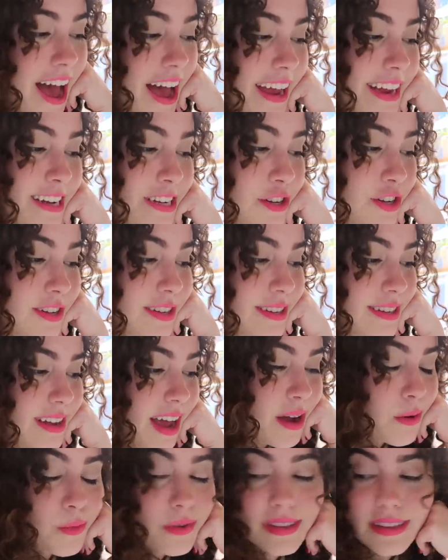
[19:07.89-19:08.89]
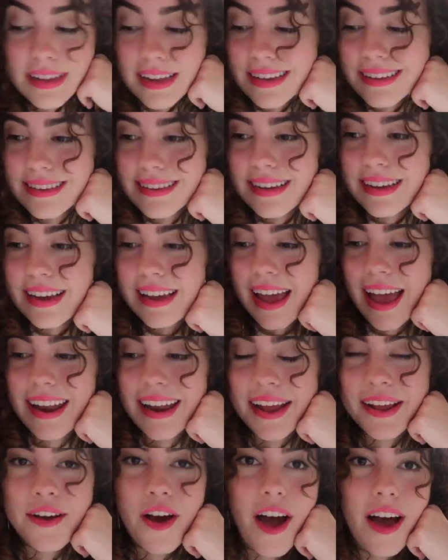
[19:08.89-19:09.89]
It's just I was lazy
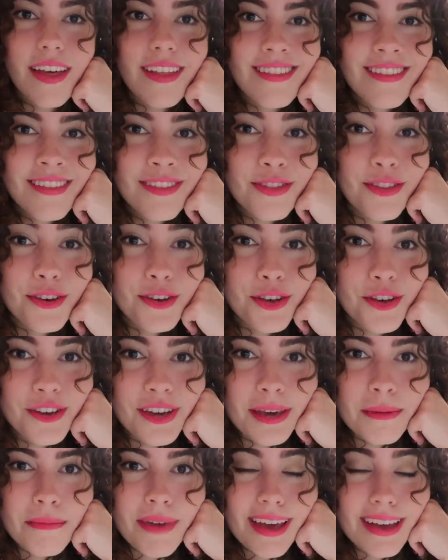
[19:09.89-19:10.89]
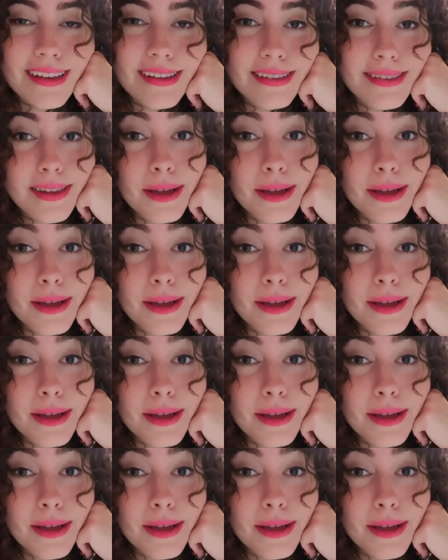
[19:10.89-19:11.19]
and I got the cookie mix.